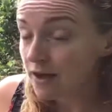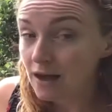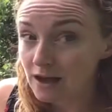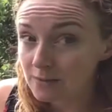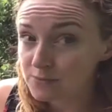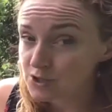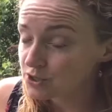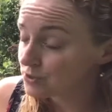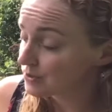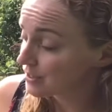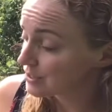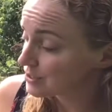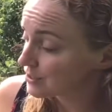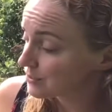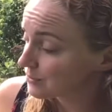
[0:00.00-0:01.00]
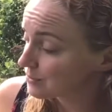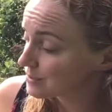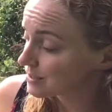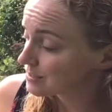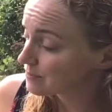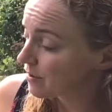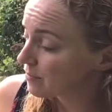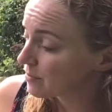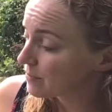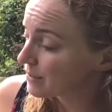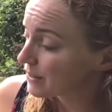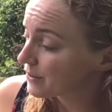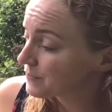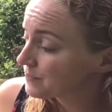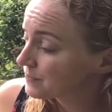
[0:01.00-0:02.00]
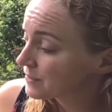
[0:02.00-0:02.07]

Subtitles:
I'm sure they do, says Mama Bear.